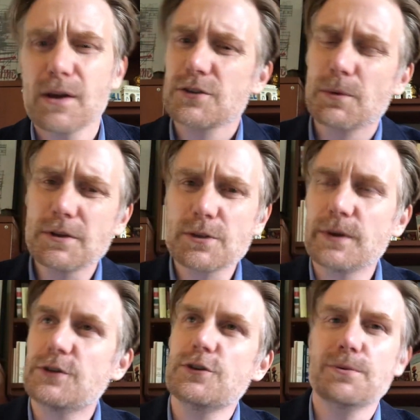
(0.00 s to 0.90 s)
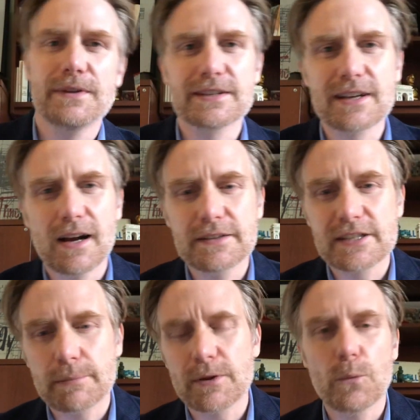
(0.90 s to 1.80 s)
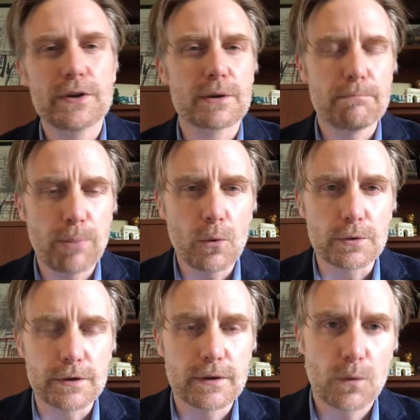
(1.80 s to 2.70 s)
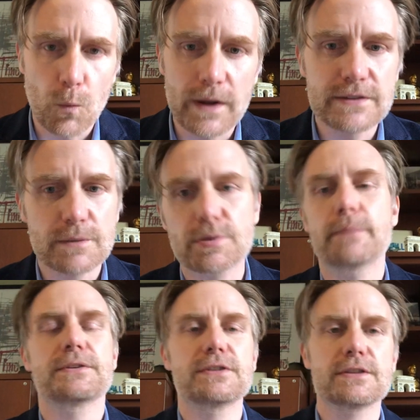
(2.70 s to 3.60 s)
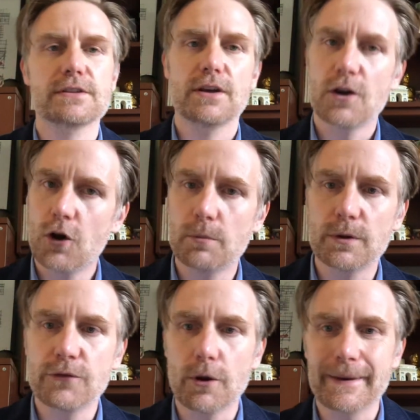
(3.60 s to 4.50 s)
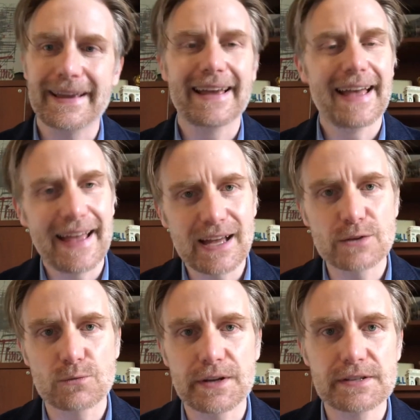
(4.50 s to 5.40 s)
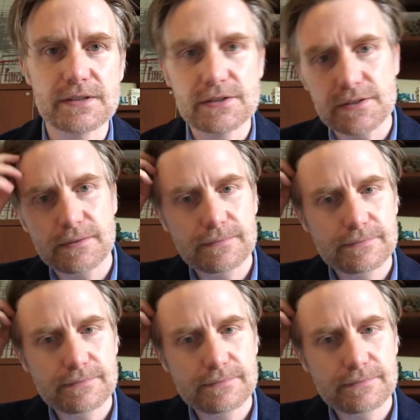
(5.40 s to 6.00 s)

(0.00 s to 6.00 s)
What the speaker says: So what do we do with this concept that we are born white supremacist, homophobic, and racist?